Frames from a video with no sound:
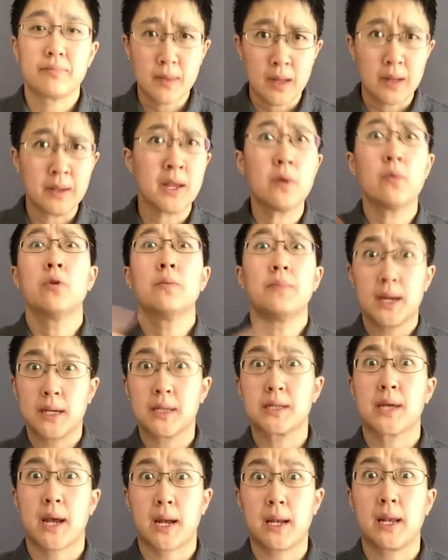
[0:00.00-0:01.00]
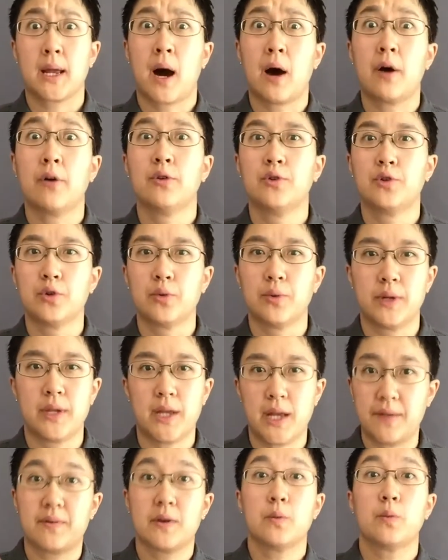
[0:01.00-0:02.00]
that would be exactly how you do it
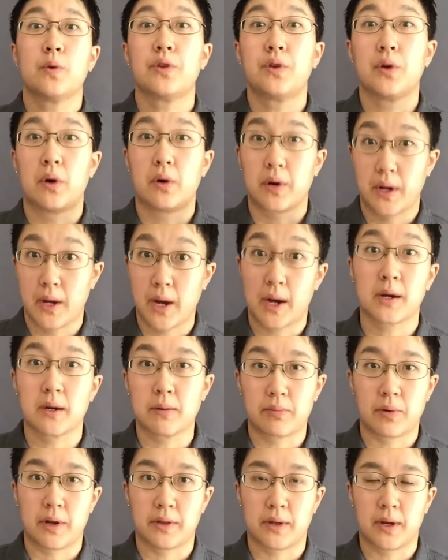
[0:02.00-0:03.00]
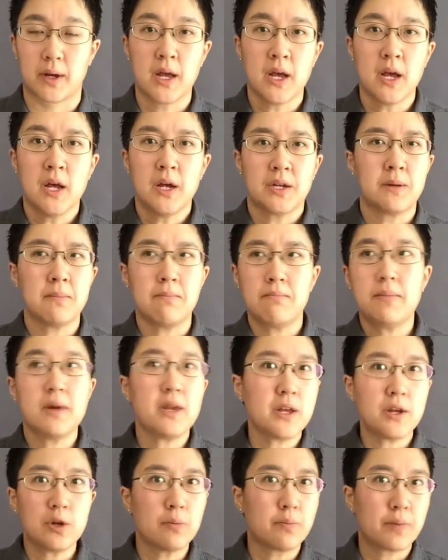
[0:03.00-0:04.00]
even with your younger brother. The
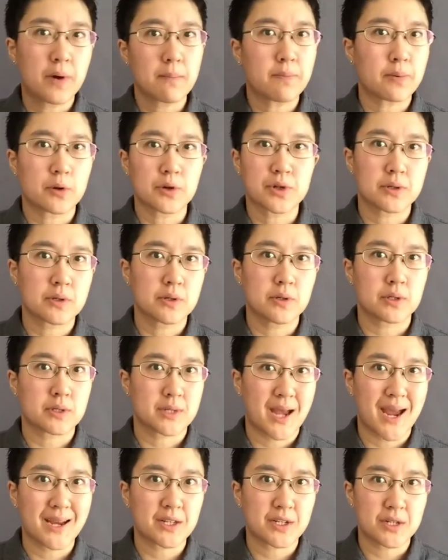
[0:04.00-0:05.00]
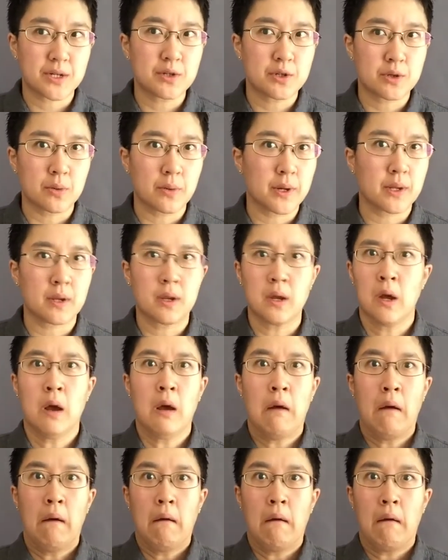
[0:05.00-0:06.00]
minute you bring personal attacks into it,
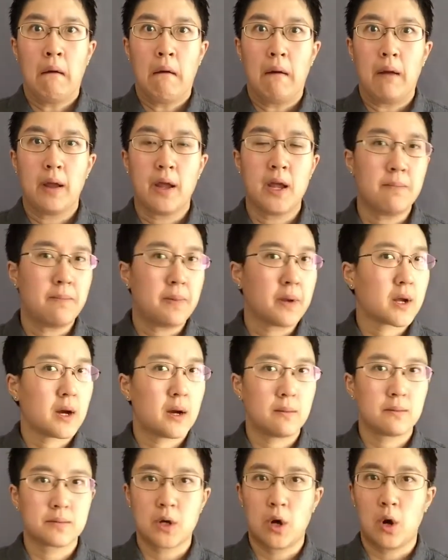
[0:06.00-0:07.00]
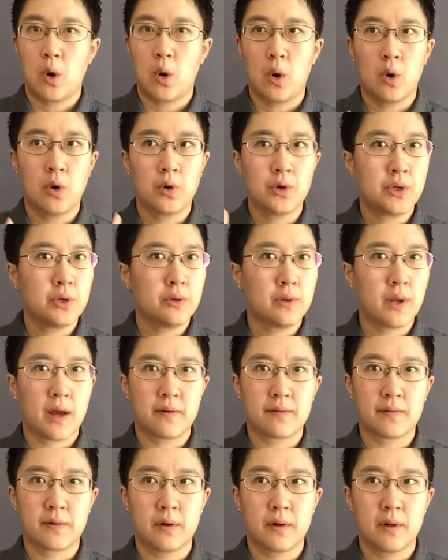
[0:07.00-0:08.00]
it becomes a whole new
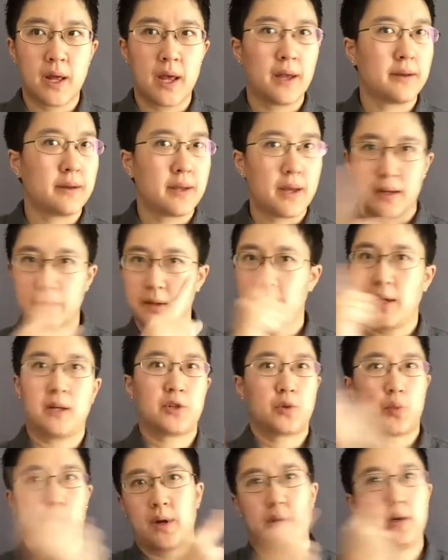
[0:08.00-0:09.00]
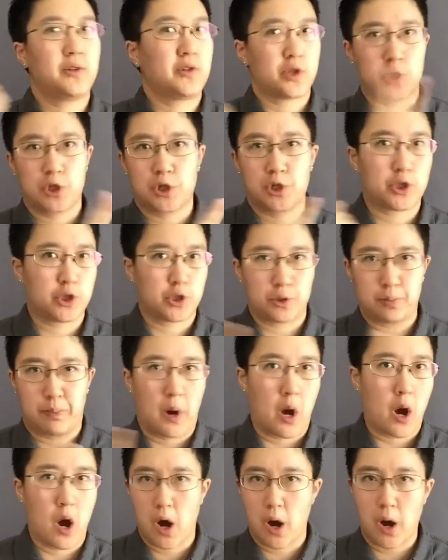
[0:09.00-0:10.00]
level, and then that's when it
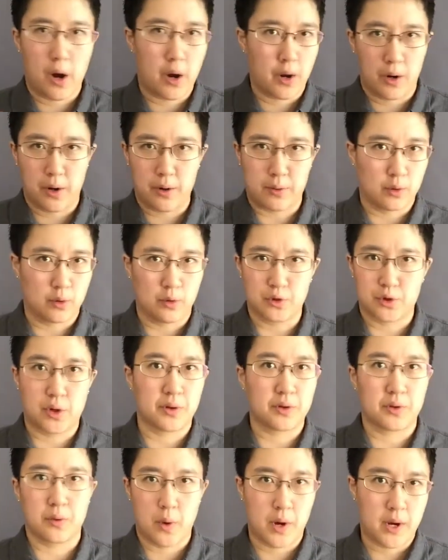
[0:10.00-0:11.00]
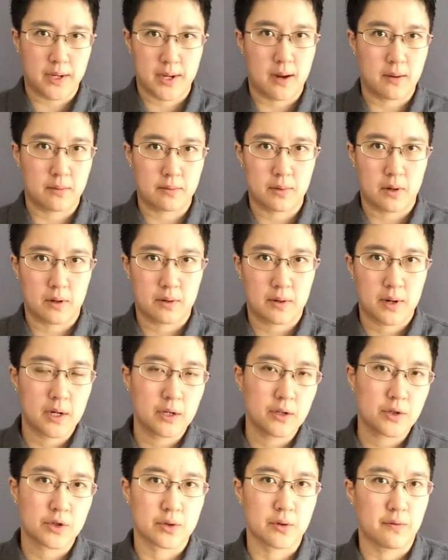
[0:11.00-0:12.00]
spirals all the way down. All
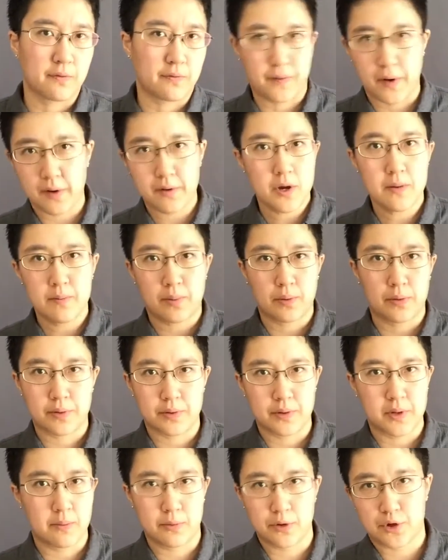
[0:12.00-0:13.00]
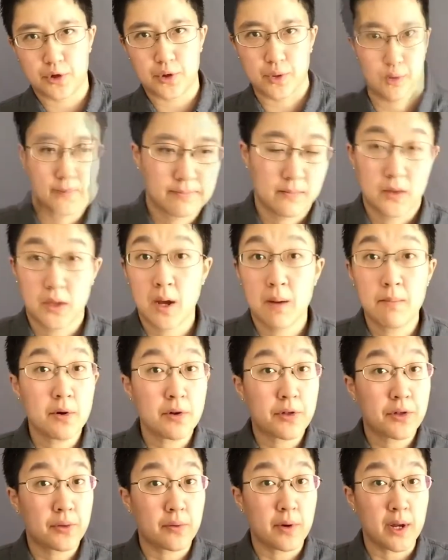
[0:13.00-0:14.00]
right, so very important, number 2. Number
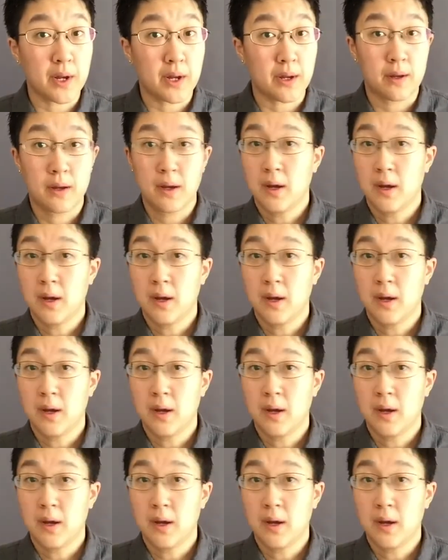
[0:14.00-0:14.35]
3,